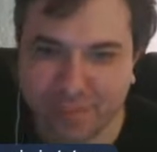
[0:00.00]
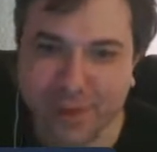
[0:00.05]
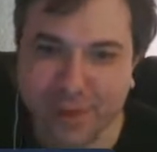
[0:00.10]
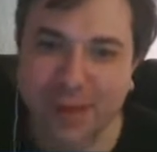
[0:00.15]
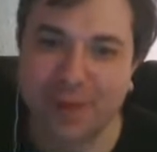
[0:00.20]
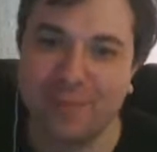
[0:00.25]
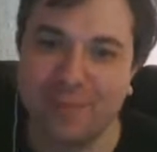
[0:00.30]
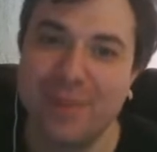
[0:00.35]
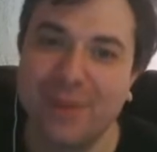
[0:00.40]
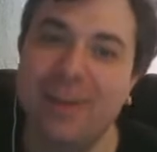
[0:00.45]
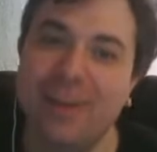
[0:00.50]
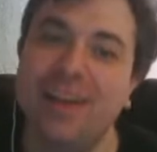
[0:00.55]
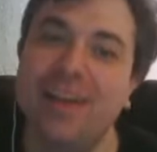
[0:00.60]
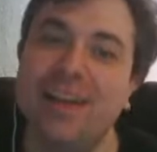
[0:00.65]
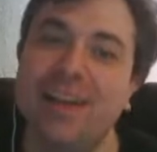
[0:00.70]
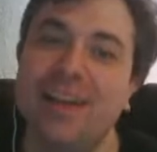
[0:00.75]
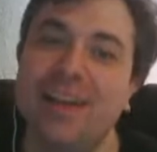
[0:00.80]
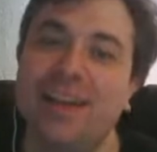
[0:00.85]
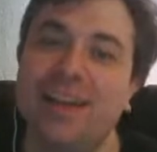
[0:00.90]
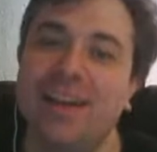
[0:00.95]
But
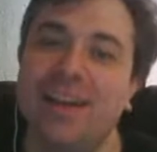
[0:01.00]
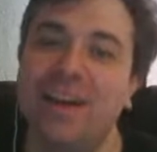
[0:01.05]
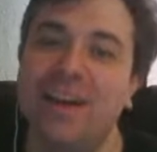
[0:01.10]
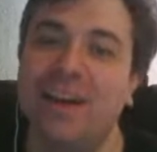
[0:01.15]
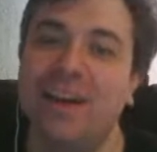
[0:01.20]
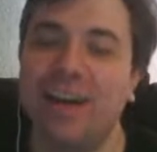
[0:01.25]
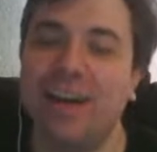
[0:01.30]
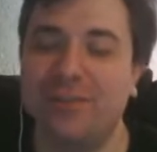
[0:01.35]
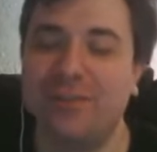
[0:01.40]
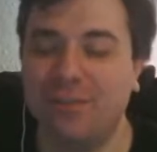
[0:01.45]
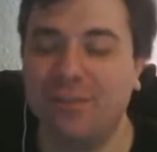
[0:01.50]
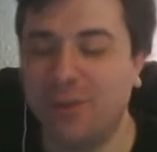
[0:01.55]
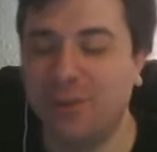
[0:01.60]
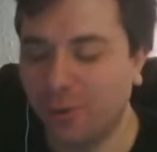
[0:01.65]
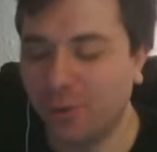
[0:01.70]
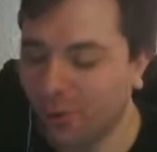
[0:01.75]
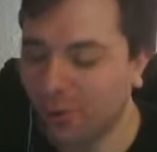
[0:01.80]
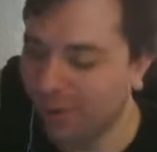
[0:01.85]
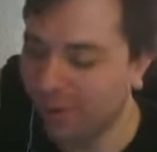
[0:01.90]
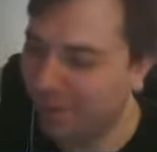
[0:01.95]
it's not
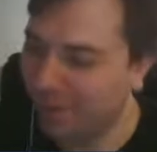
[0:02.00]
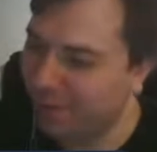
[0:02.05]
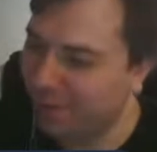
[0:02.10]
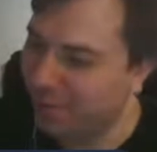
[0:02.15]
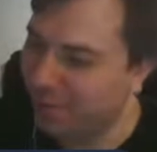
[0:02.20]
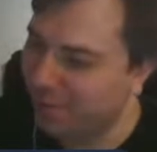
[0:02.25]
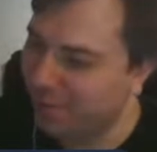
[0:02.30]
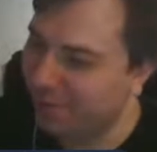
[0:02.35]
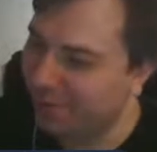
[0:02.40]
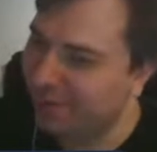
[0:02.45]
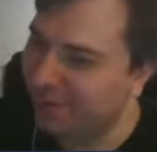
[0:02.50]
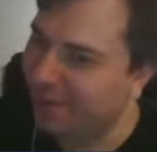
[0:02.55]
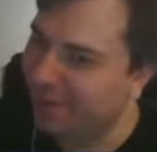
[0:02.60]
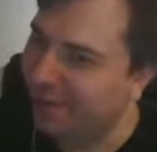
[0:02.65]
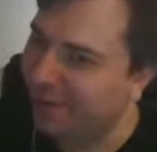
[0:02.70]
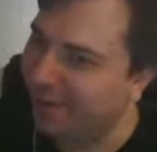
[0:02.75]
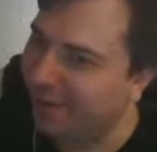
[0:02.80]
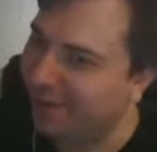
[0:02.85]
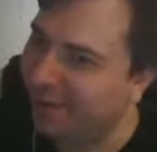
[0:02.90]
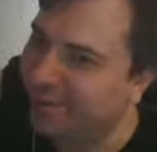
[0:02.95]
all about brute
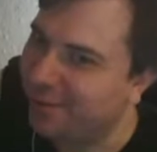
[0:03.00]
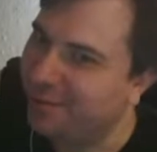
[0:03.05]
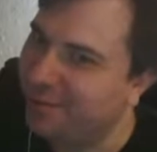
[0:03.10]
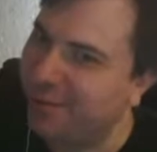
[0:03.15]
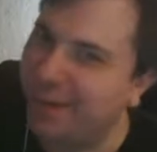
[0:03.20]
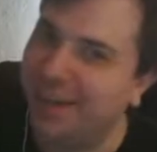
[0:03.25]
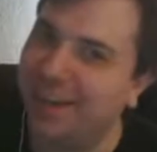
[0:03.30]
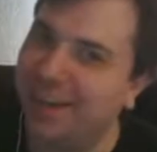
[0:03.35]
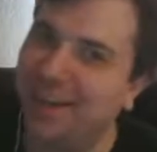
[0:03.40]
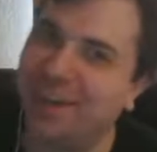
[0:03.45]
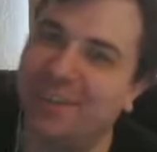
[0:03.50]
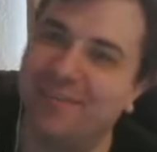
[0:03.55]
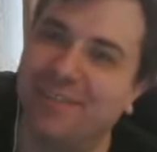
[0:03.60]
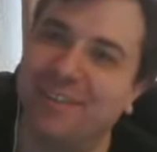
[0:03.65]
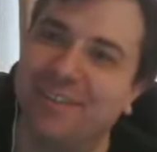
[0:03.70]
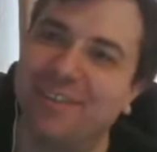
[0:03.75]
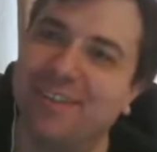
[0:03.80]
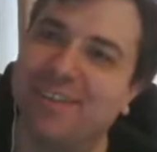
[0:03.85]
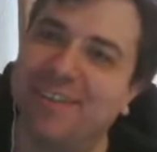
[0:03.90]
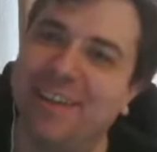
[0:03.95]
strength and
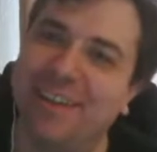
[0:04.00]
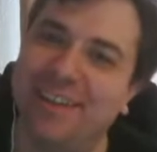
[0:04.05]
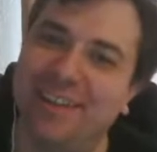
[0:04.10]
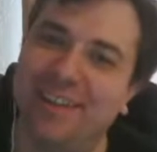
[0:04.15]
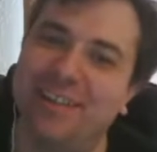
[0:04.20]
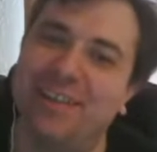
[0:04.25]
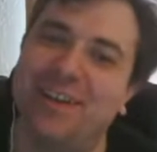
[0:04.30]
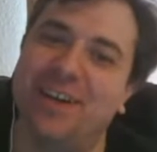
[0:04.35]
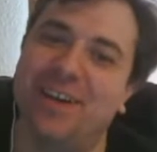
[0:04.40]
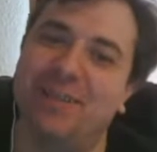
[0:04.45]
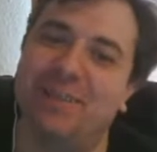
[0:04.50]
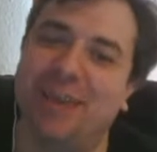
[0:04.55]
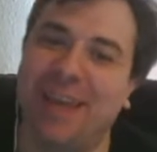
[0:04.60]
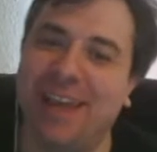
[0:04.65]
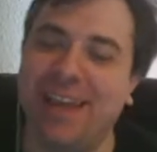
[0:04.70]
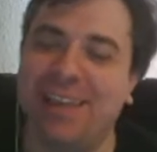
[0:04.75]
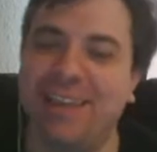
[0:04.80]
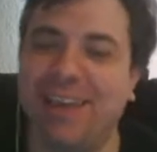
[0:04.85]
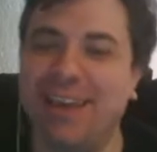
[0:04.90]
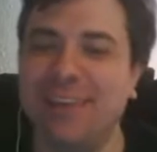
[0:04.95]
ignorance in this
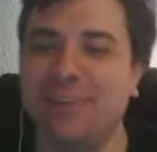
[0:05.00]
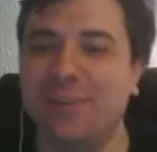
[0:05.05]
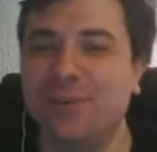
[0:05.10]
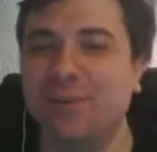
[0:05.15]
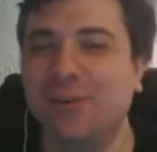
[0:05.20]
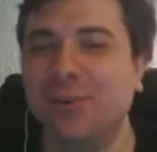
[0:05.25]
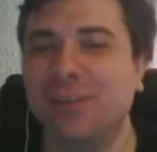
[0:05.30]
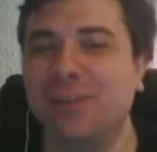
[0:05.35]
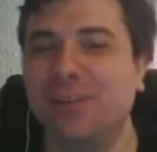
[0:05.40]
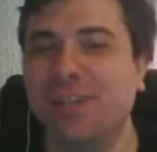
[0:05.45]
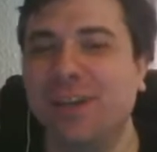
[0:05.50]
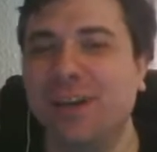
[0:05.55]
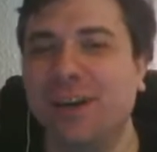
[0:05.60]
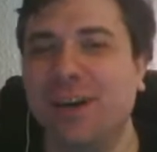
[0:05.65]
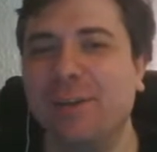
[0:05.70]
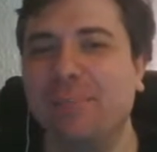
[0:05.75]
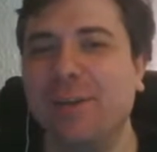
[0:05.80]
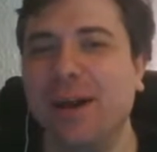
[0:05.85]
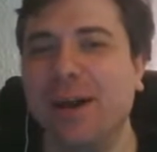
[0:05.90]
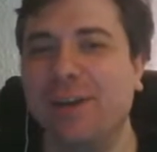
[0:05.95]
army. It's also
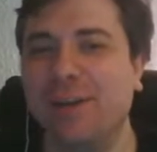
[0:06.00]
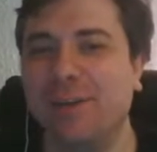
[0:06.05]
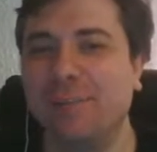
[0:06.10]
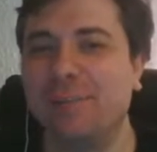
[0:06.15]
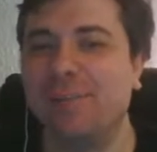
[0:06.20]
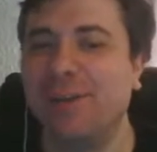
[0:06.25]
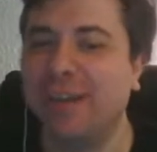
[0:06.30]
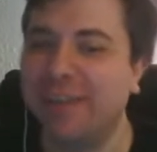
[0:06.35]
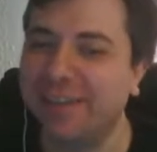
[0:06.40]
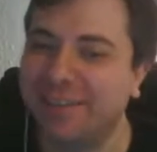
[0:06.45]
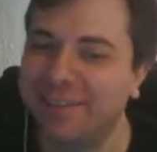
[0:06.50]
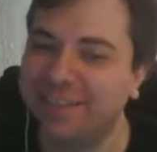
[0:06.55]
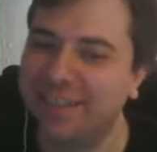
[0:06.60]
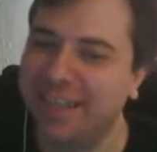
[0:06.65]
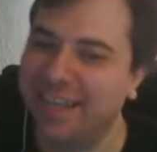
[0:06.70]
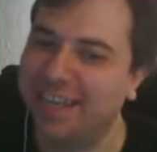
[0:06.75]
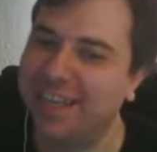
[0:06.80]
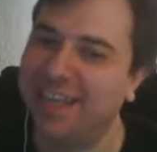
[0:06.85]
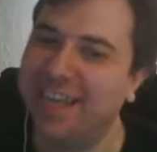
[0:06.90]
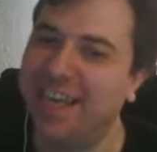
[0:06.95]
about being
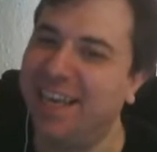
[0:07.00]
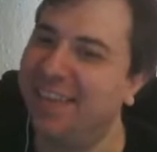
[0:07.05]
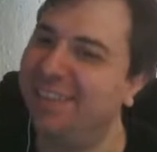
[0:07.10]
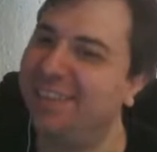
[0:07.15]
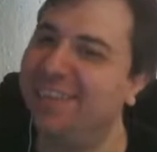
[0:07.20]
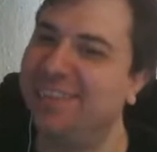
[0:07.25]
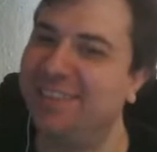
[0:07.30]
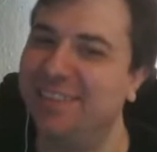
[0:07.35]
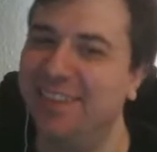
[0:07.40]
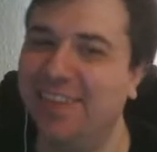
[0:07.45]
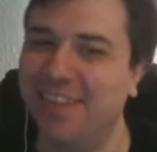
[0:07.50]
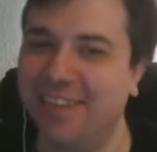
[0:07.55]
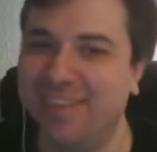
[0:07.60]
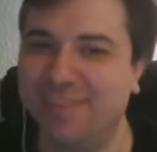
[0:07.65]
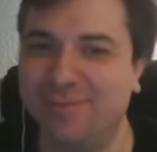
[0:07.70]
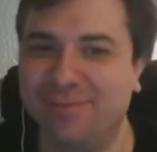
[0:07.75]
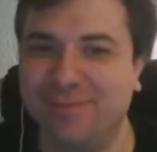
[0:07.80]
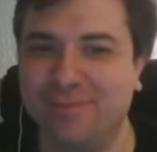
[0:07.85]
sneaky gits, isn't it?